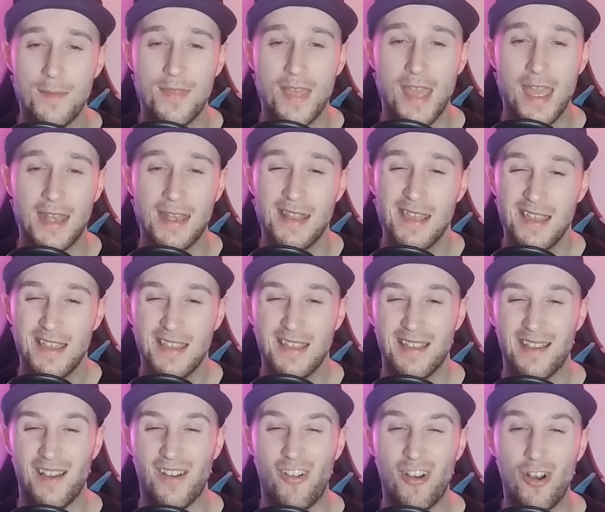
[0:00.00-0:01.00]
then
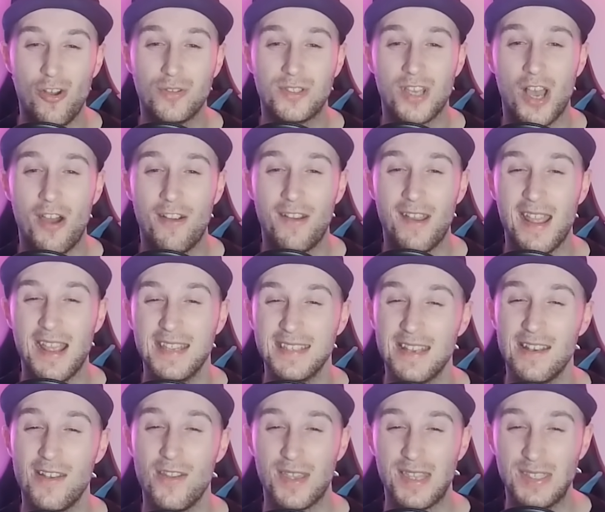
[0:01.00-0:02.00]
our Altaria
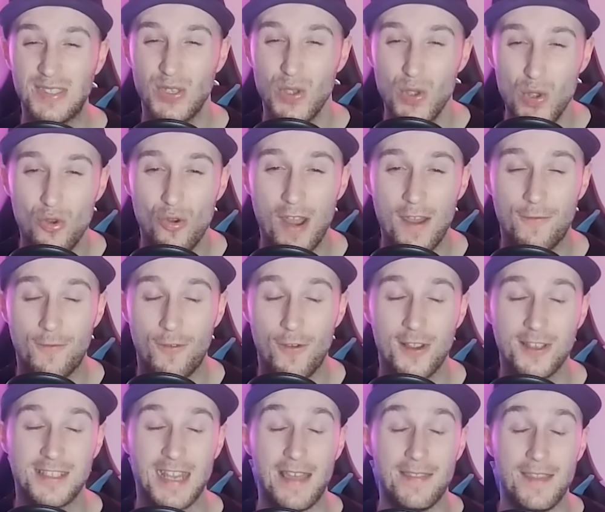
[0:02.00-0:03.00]
isn't looking too great for
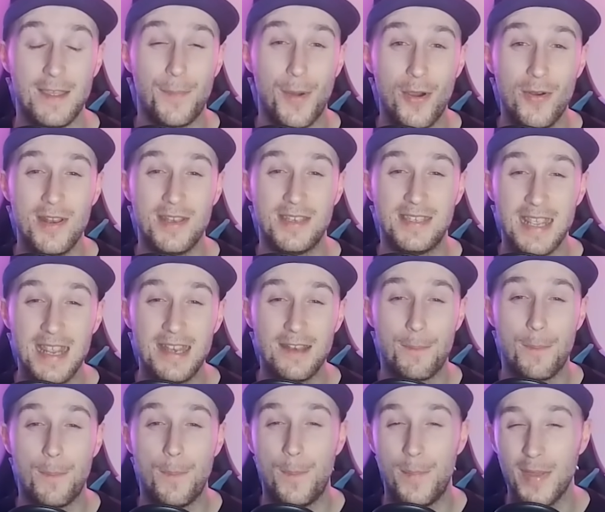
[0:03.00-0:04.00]
us, and the opponent did
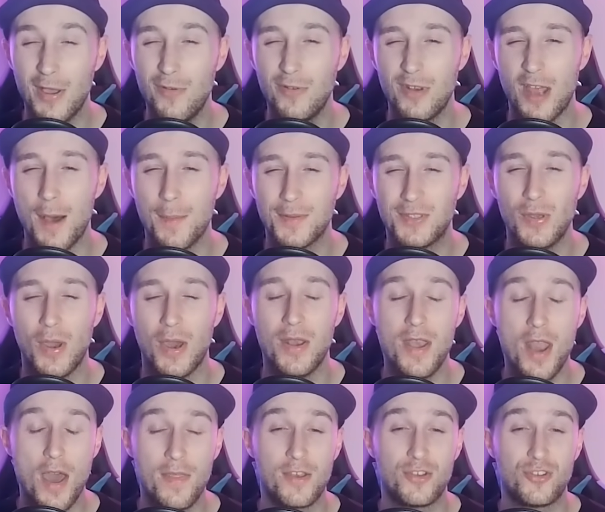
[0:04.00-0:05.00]
build up to
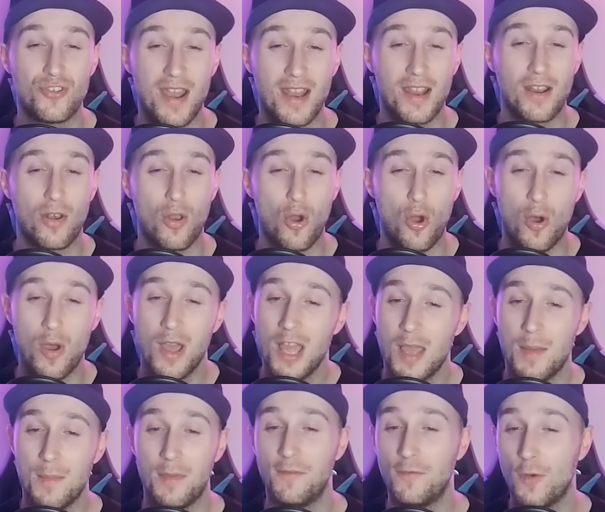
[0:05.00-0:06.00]
another Dragonclaw
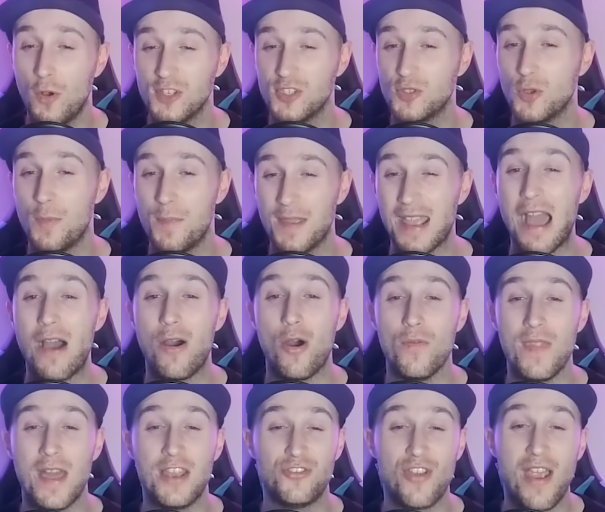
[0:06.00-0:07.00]
before swapping out on
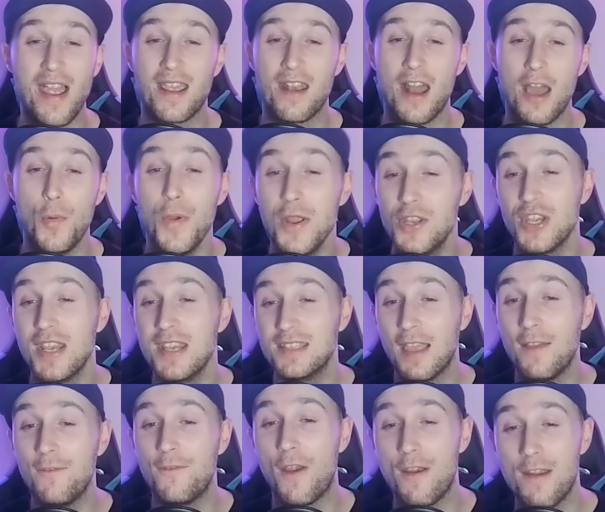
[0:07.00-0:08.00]
their Dragonite, which is
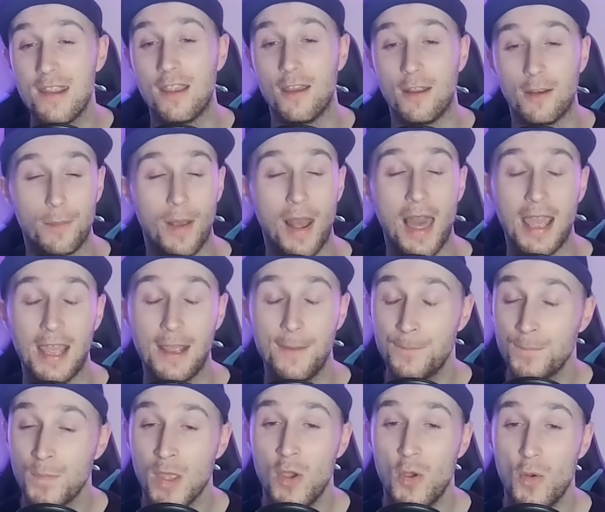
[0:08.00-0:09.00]
a very good play.
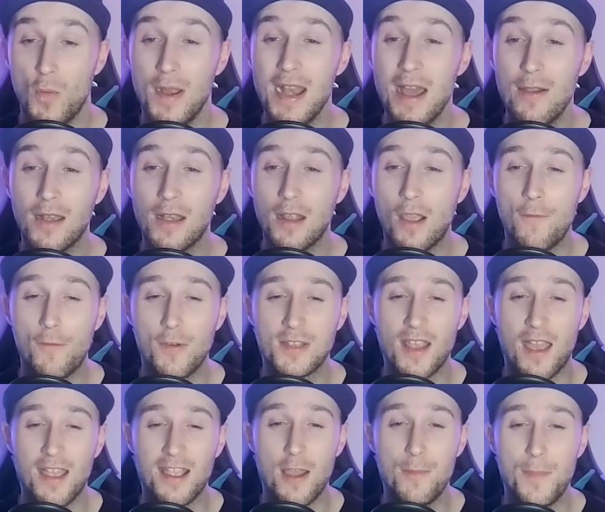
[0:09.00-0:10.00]
We're now going to go for a
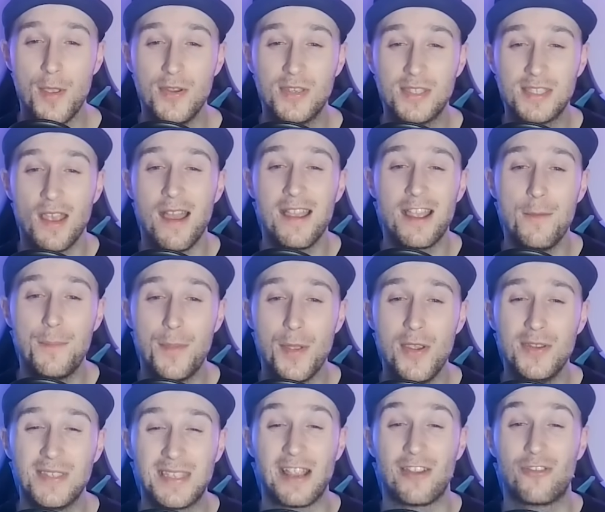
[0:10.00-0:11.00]
Psycho Boost. Psycho
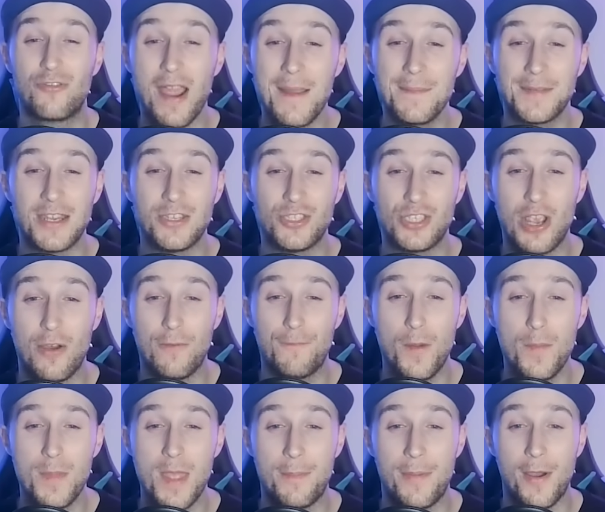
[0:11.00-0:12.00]
Boost grabs a shield
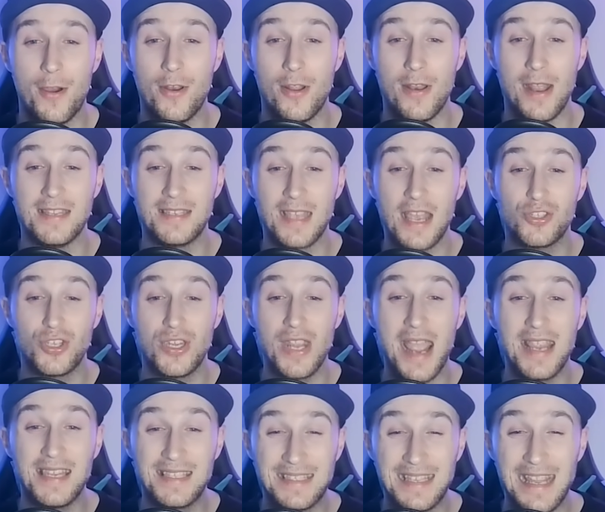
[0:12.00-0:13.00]
from the opponent. It's actually
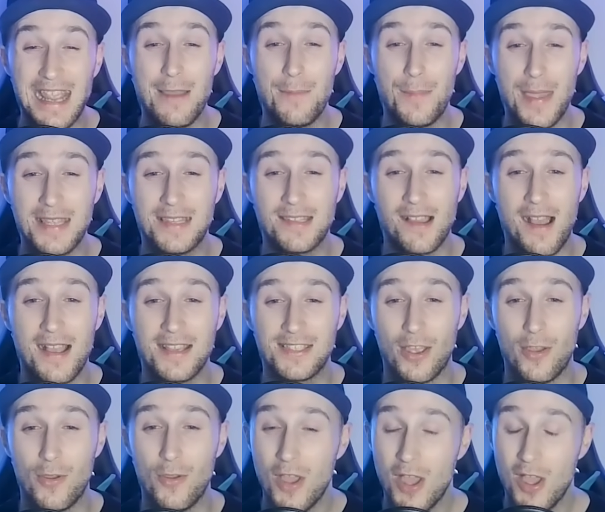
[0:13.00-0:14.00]
a CMP tie,
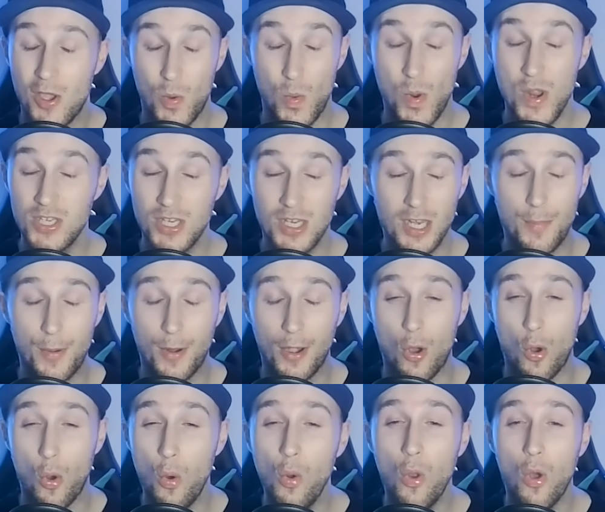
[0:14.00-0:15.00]
so we're just going to put
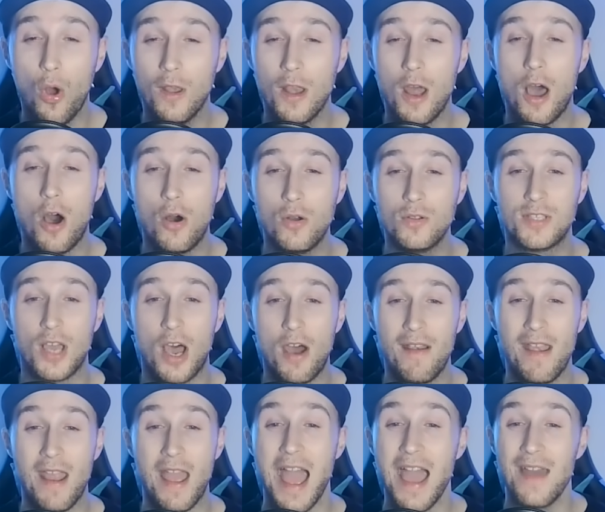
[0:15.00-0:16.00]
it all on our
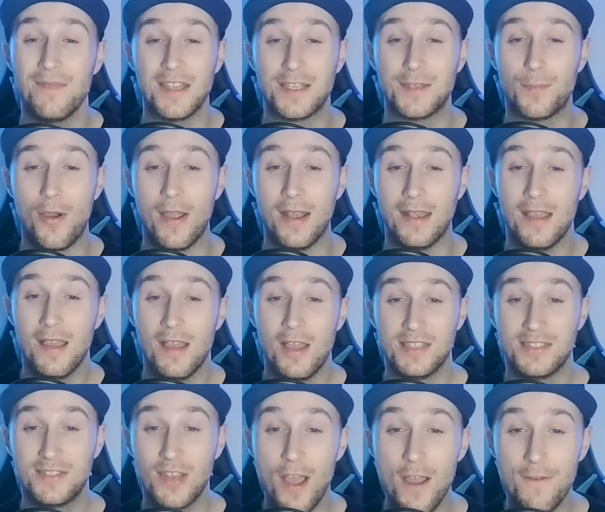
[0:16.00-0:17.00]
Altaria at this point.
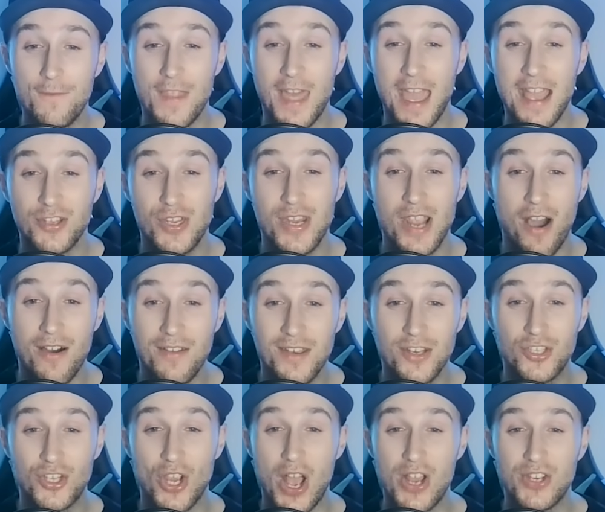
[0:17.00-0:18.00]
Surf, they actually
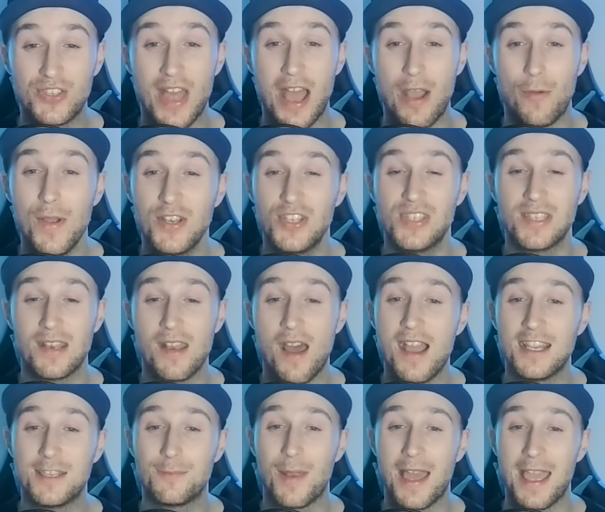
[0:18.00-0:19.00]
undercharge that, which is a
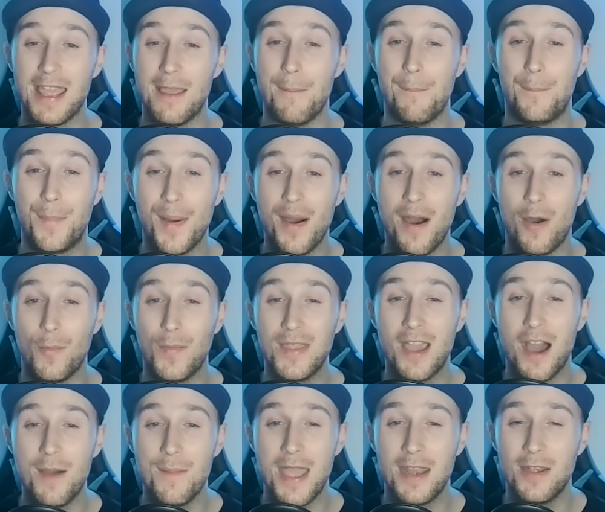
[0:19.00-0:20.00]
nice play, but we
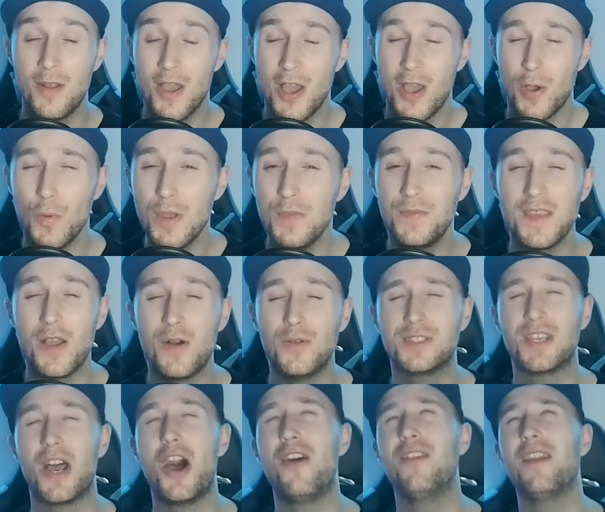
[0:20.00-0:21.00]
come in with the
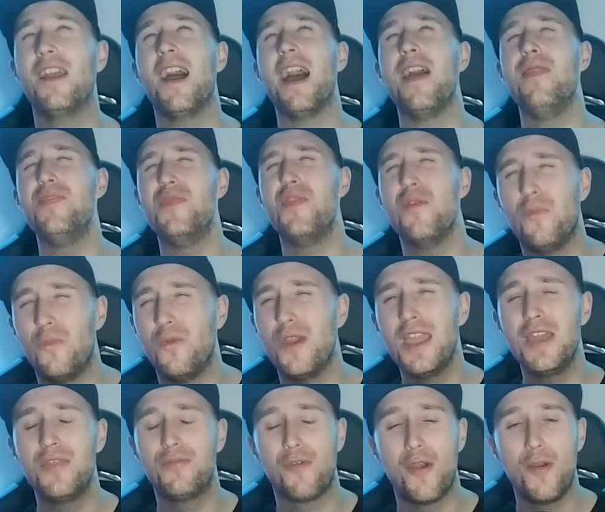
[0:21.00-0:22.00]
Altaria and then
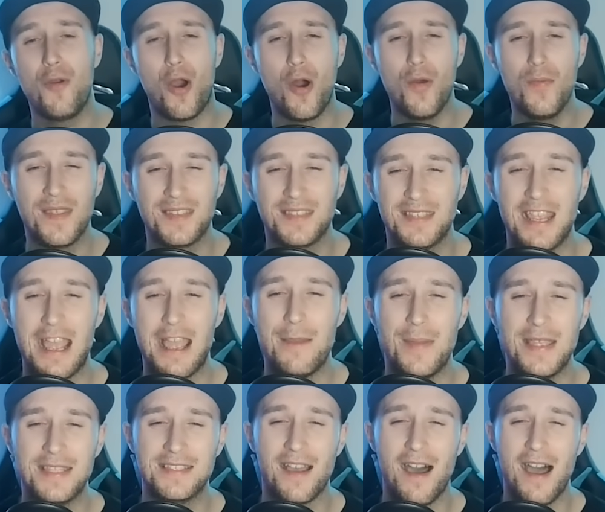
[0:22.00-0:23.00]
we throw on the
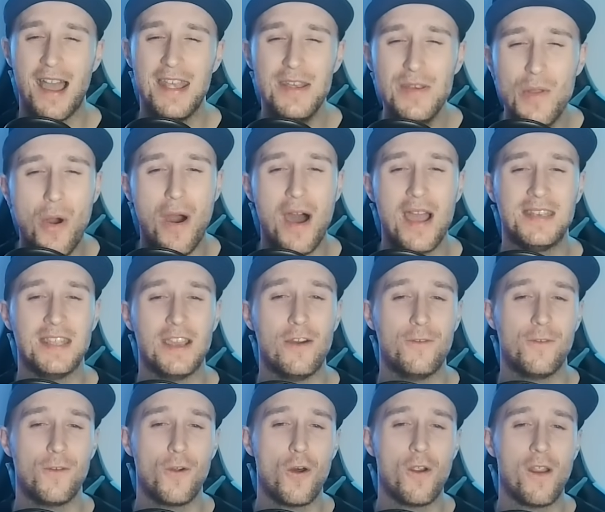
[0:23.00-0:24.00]
CMP tie. Not ideal
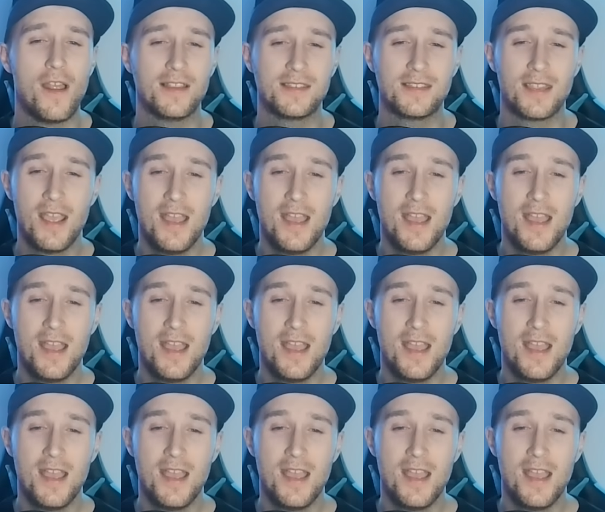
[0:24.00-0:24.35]
for us.